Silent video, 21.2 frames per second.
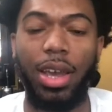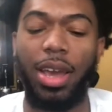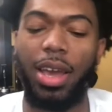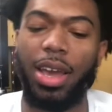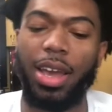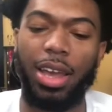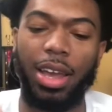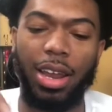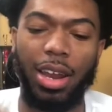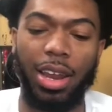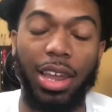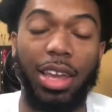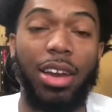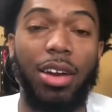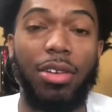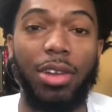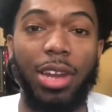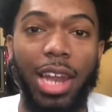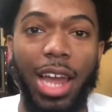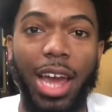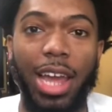click on
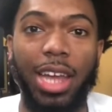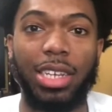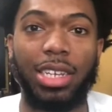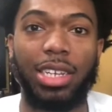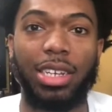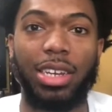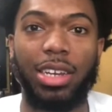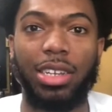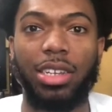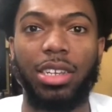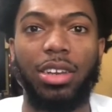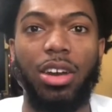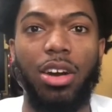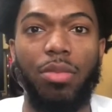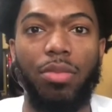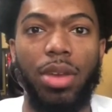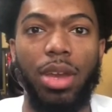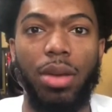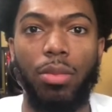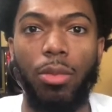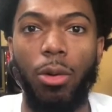the likes, cause it's gonna
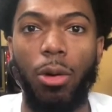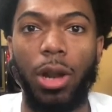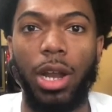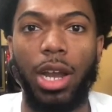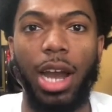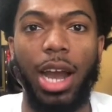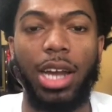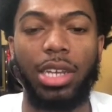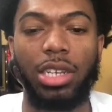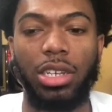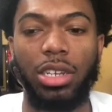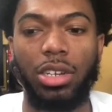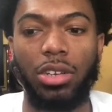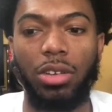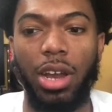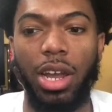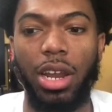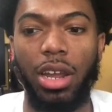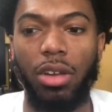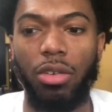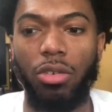be a more
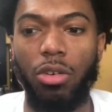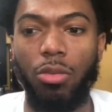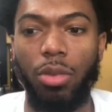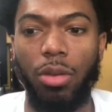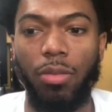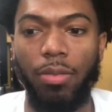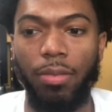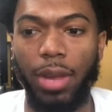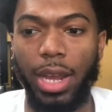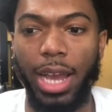concentrated group of